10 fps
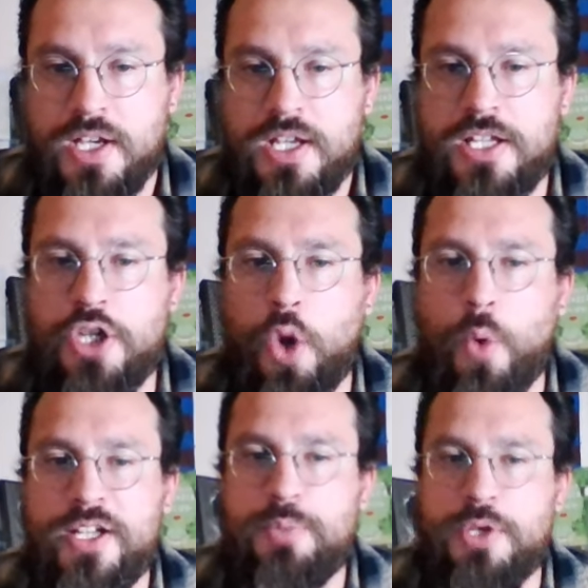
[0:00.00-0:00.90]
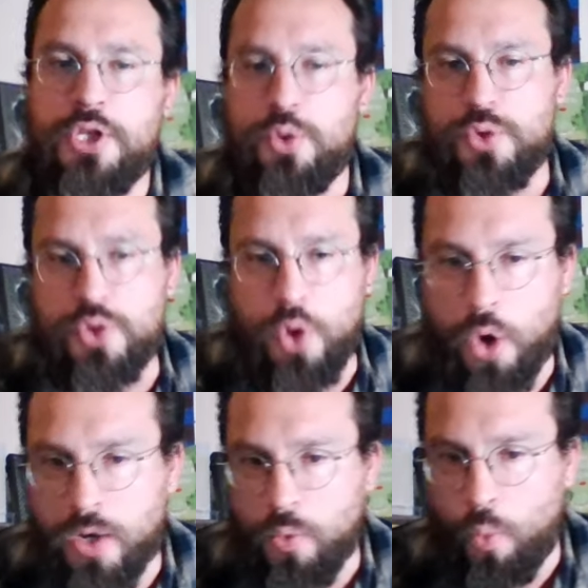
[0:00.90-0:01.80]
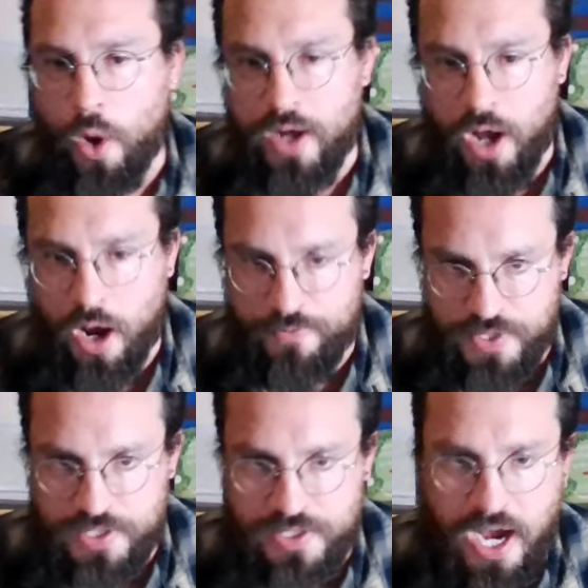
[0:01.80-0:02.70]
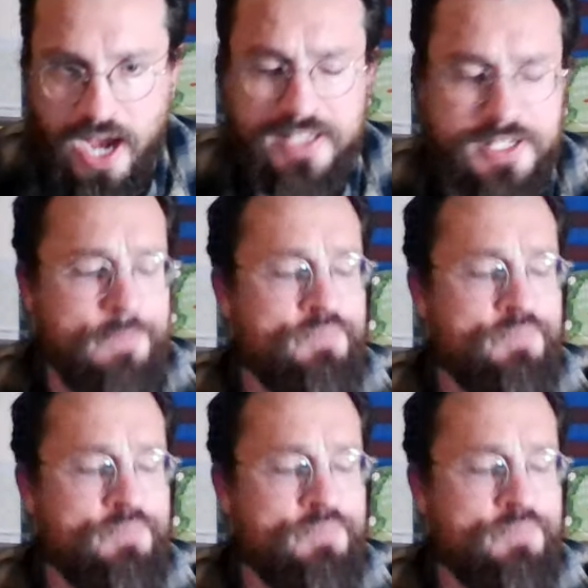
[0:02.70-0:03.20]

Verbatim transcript: is going to be used on one of these guys.